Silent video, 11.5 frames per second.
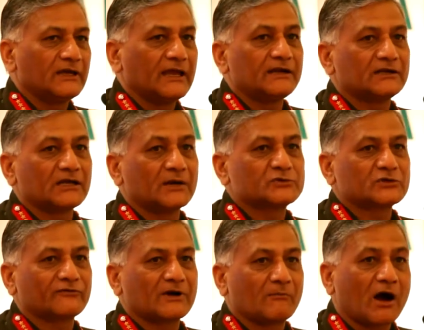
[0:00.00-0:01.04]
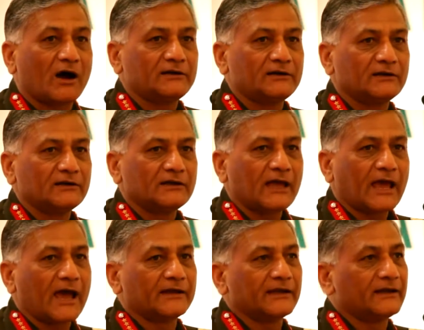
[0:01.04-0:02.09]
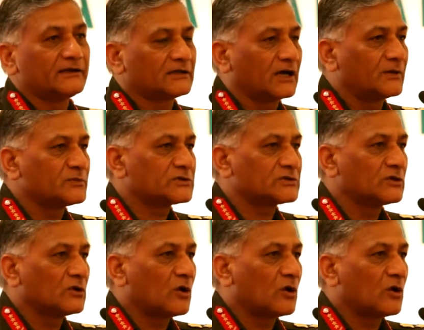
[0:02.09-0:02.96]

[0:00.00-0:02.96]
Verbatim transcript: in terms of command, and in terms